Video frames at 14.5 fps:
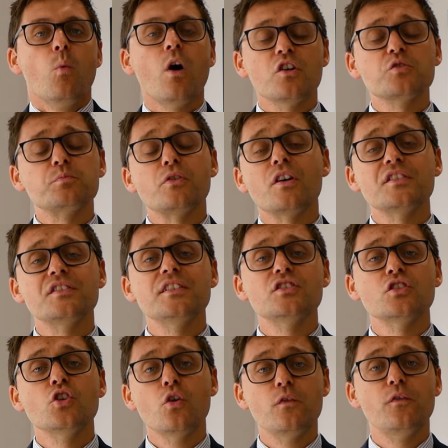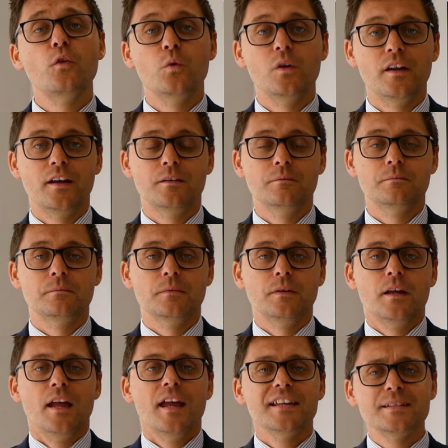Whilst prices are not falling,
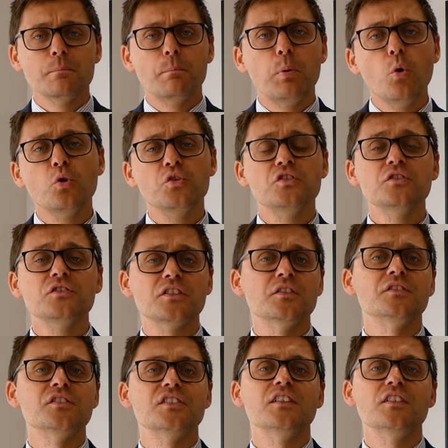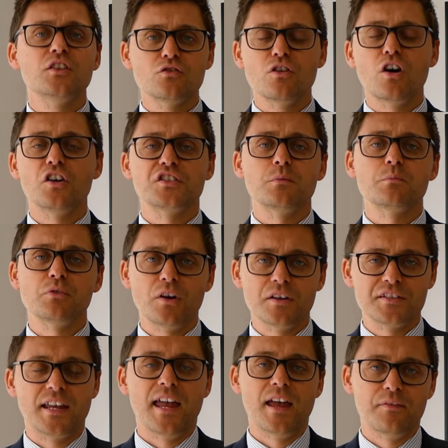it's important to consider your asking
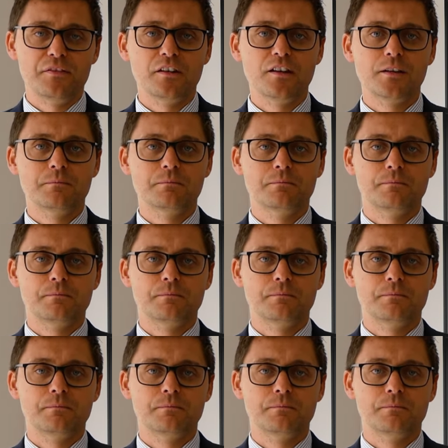price carefully.